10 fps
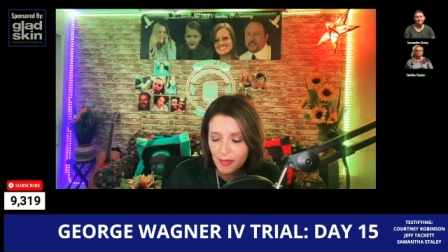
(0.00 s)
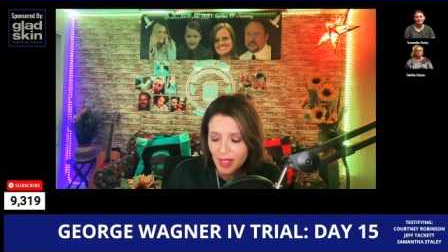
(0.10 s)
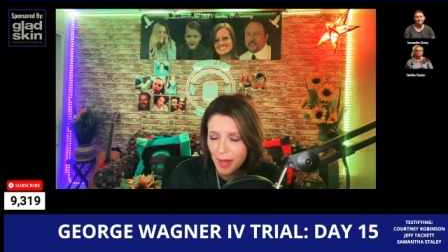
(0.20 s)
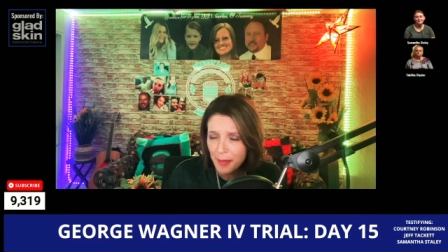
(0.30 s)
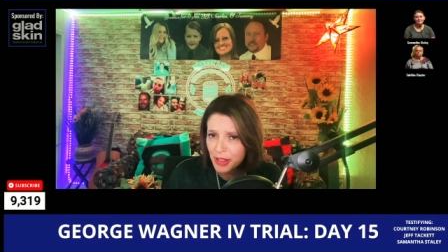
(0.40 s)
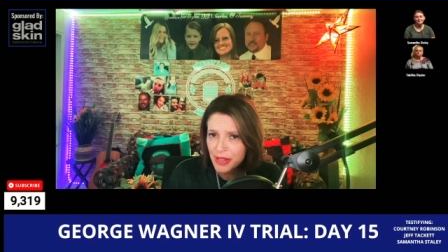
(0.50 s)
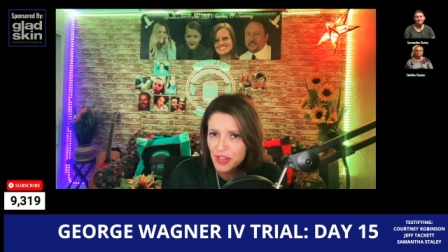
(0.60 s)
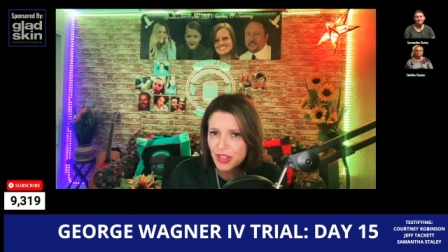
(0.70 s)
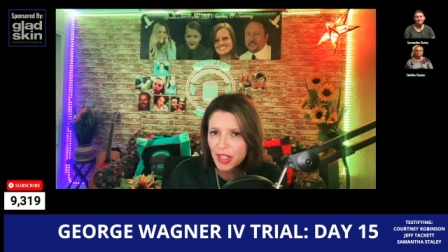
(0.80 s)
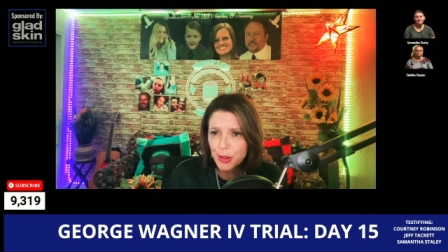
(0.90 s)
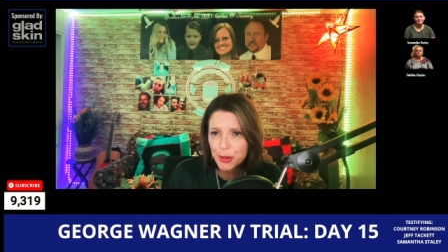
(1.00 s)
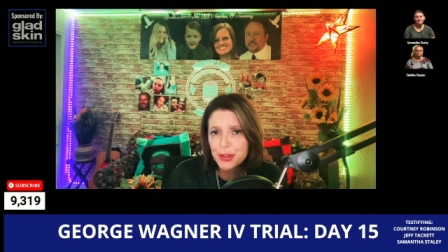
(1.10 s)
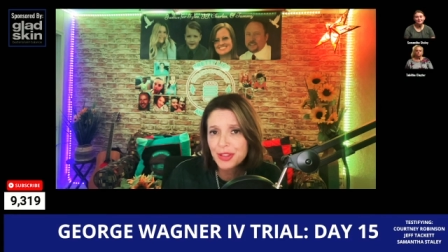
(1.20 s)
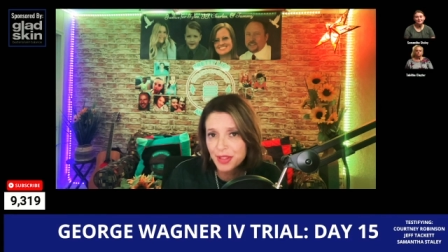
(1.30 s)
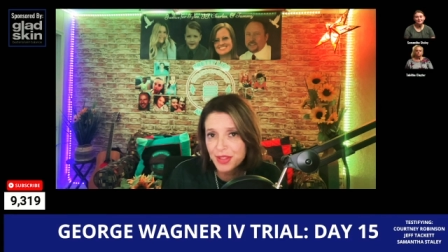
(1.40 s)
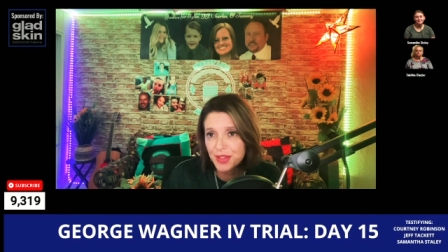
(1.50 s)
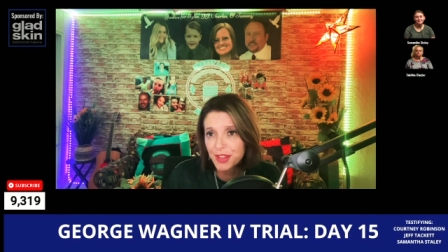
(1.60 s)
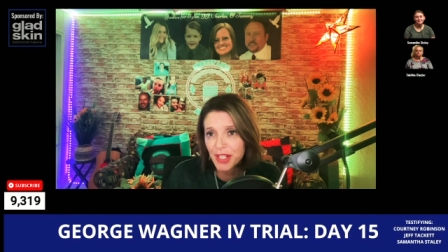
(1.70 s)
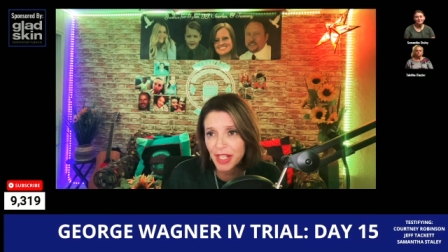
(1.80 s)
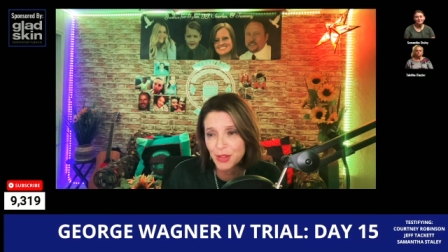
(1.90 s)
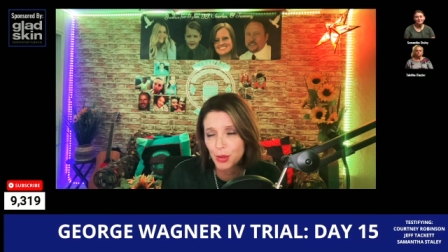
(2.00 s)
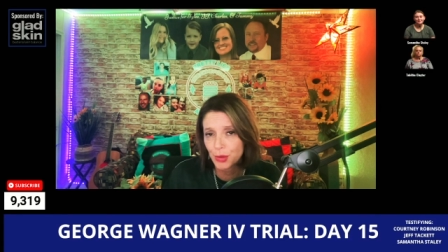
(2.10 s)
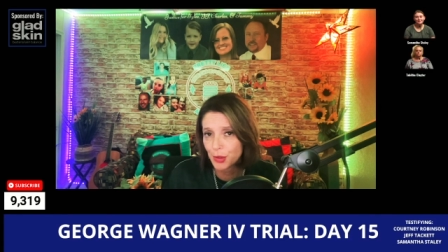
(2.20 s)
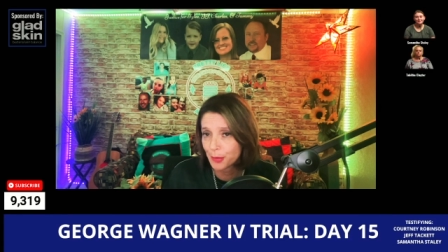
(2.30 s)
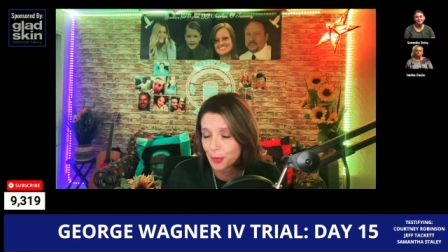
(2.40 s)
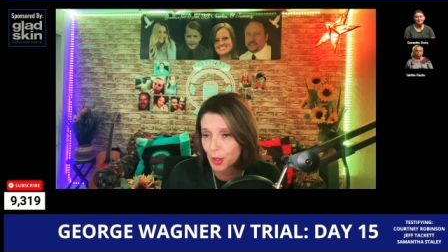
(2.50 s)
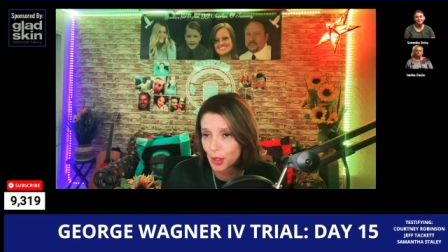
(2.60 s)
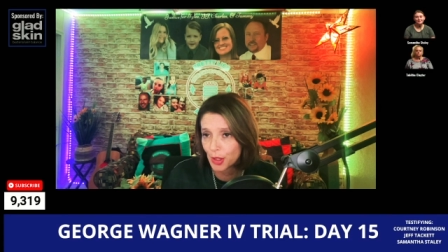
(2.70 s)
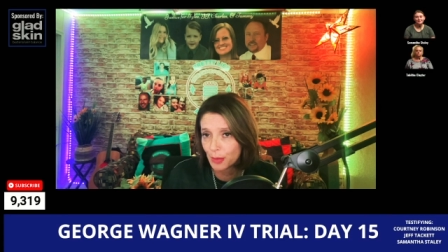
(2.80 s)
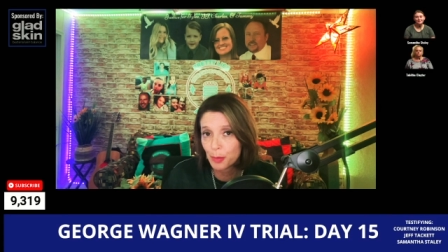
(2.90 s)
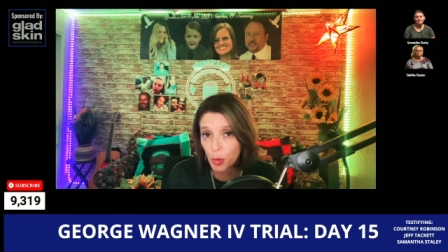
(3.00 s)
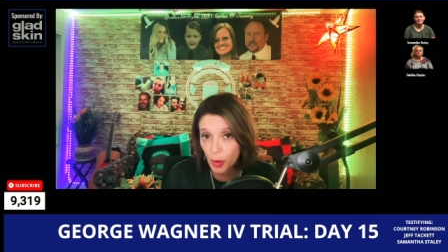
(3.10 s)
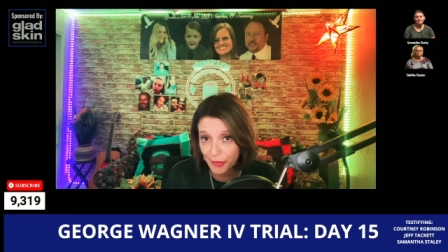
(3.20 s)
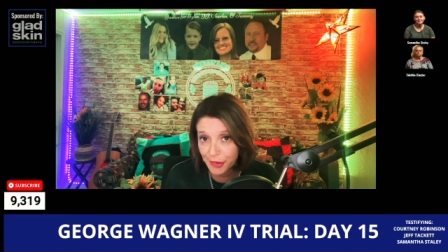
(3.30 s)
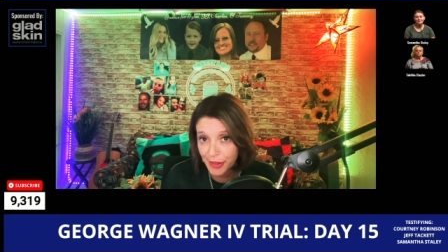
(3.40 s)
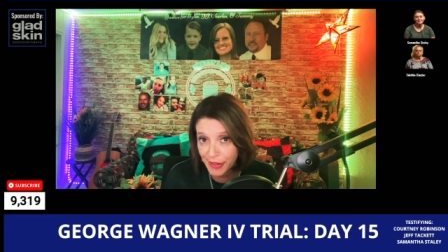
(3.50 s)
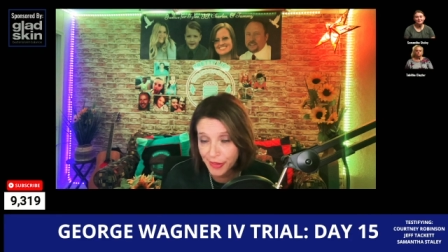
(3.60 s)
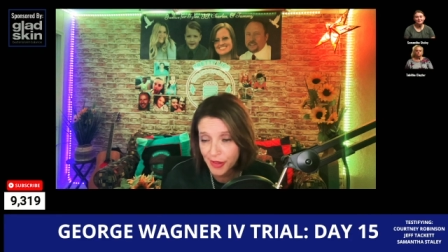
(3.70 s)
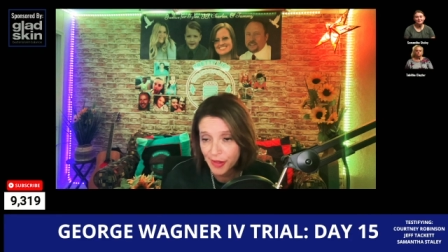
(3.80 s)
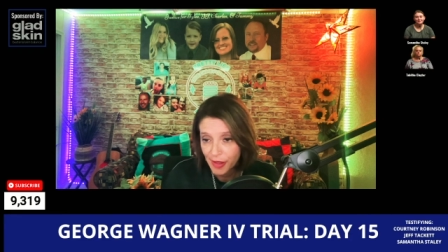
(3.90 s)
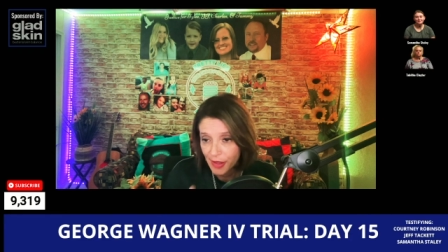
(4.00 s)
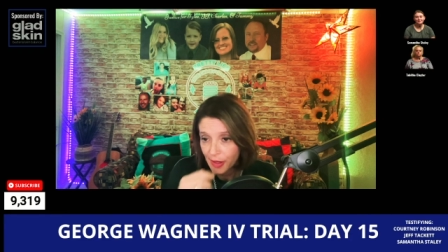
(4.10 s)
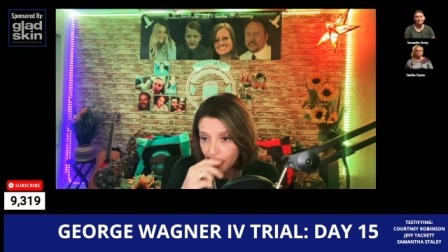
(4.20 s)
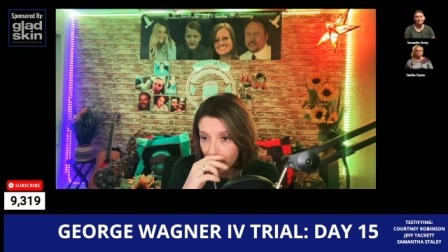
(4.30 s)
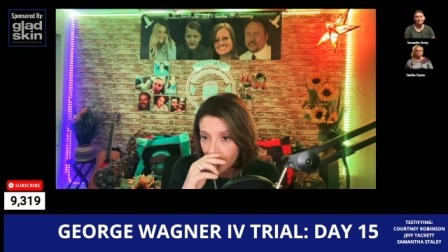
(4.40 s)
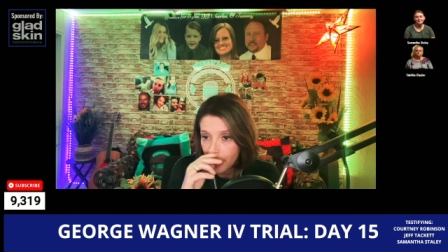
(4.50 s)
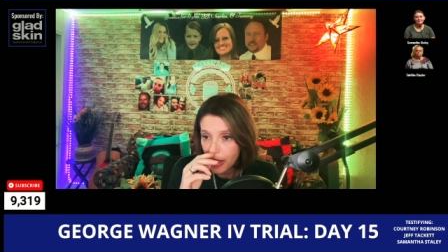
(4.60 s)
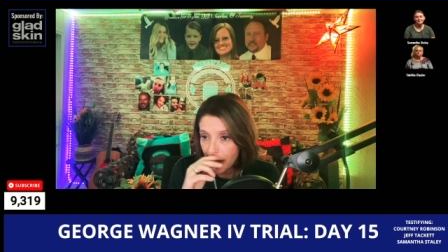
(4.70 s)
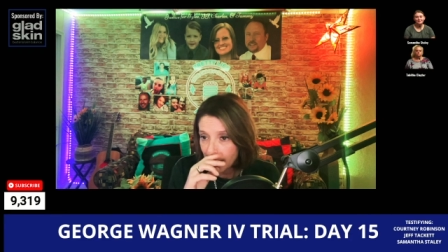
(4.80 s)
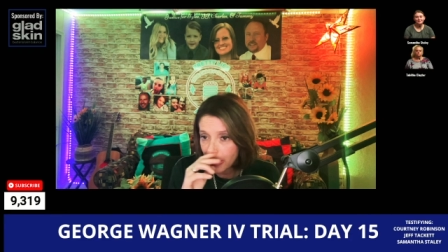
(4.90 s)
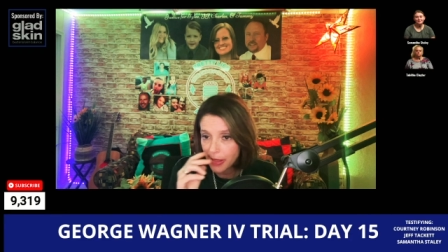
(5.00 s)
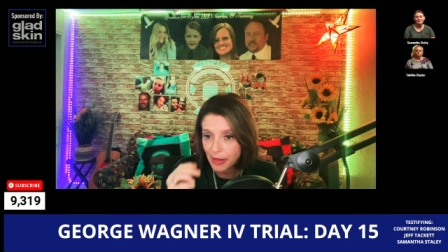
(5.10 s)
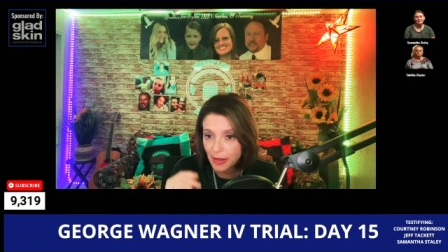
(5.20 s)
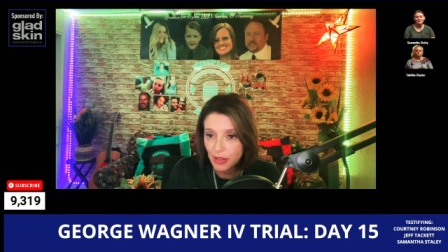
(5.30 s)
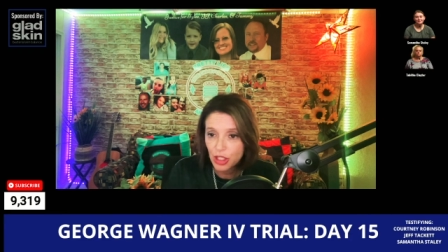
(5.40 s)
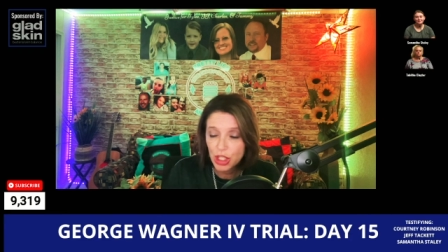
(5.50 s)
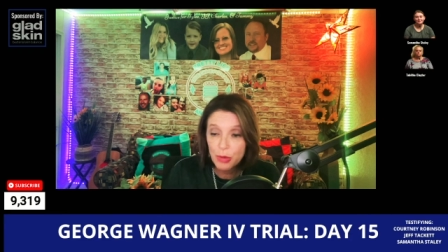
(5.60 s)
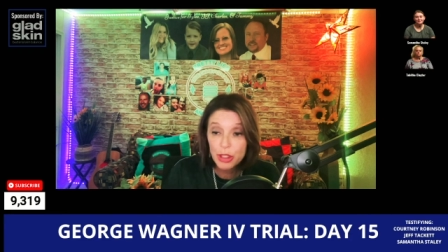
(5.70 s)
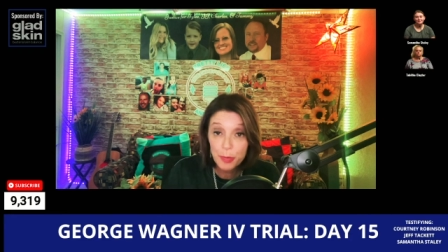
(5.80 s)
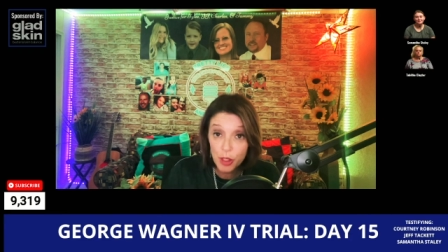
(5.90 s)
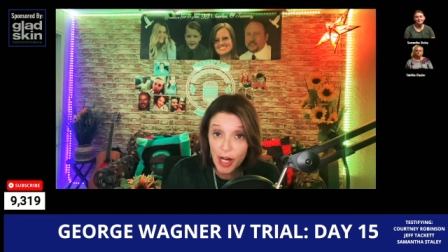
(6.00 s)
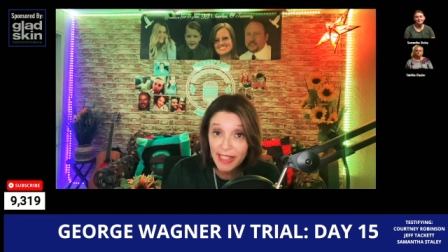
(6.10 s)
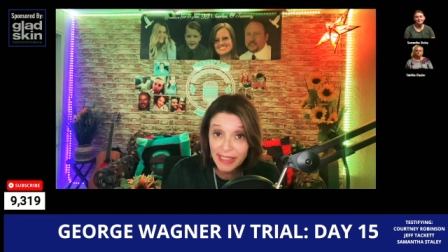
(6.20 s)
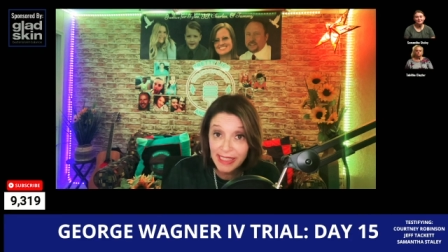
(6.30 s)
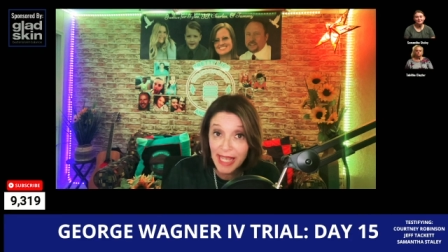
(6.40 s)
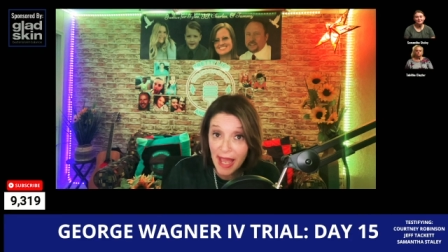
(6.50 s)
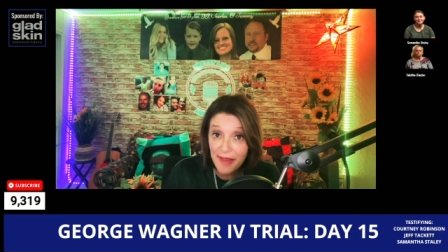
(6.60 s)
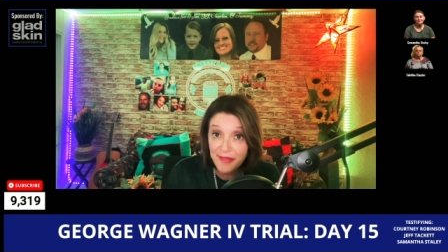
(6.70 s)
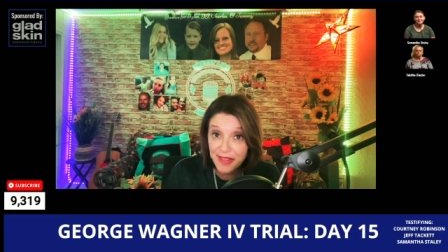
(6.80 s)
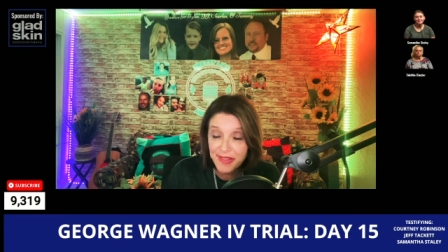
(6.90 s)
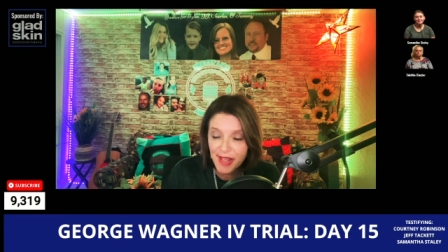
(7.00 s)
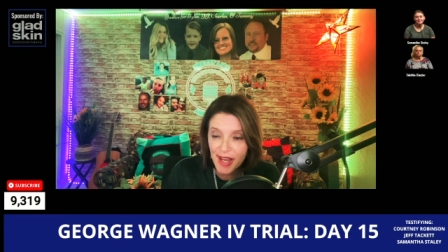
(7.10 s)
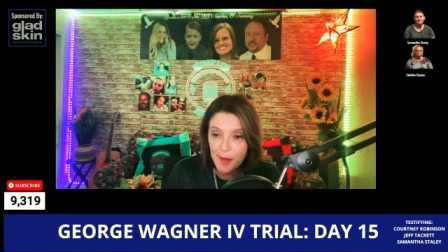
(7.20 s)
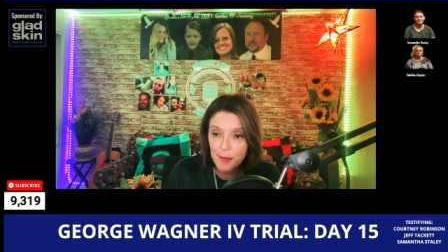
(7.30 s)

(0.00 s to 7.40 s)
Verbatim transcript: I believe she said her sister had told her her boyfriend and she was pregnant at this time.